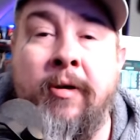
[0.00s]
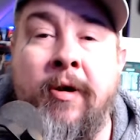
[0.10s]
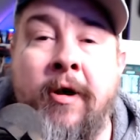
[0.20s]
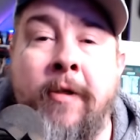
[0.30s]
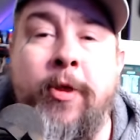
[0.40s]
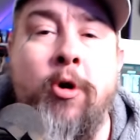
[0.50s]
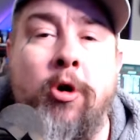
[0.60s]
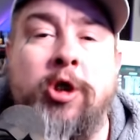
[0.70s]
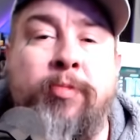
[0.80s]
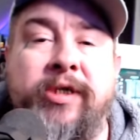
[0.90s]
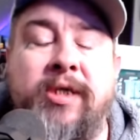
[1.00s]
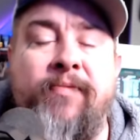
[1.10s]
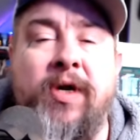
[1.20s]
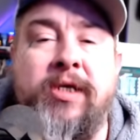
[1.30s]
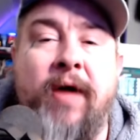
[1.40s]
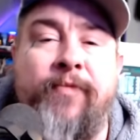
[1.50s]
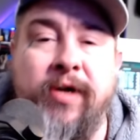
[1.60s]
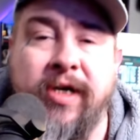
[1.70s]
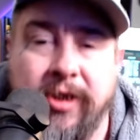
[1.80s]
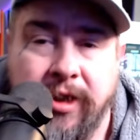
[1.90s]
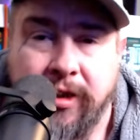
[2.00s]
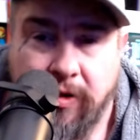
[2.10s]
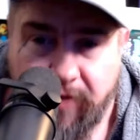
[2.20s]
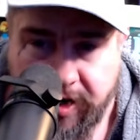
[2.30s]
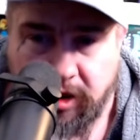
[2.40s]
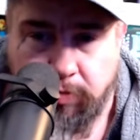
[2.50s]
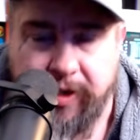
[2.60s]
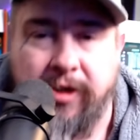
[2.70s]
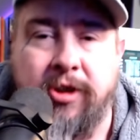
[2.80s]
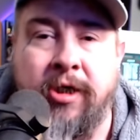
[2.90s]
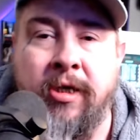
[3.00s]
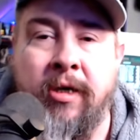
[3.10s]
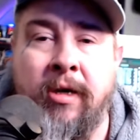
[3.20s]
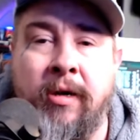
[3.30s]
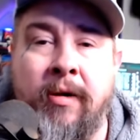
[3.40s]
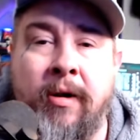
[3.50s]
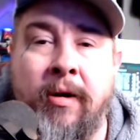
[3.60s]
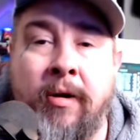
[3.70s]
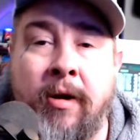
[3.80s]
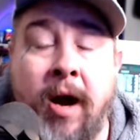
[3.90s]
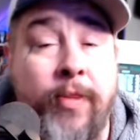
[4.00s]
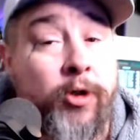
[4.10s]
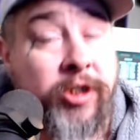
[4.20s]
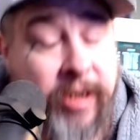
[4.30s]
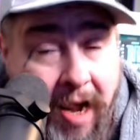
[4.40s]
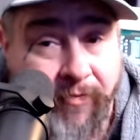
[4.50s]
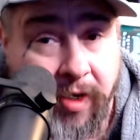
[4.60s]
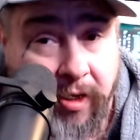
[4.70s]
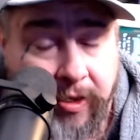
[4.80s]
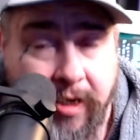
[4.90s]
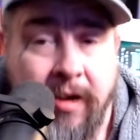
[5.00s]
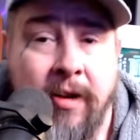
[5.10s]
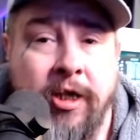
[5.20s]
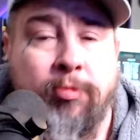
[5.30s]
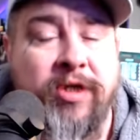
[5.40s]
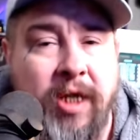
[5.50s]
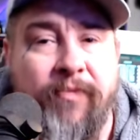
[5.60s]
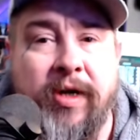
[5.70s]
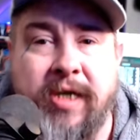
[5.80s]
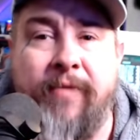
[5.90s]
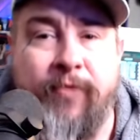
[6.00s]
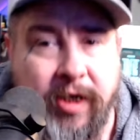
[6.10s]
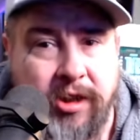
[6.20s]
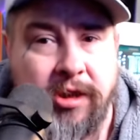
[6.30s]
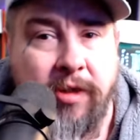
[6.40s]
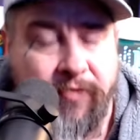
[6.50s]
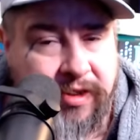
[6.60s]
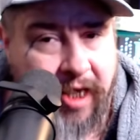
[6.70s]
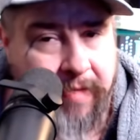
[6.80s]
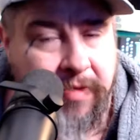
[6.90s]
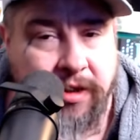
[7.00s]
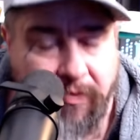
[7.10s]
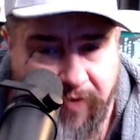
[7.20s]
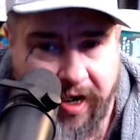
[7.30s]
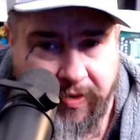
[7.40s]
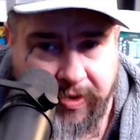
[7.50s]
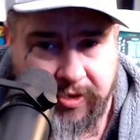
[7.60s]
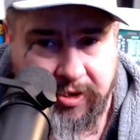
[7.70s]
There are specific definitions of hate speech. And there's definitely specific definitions of incitement to violence.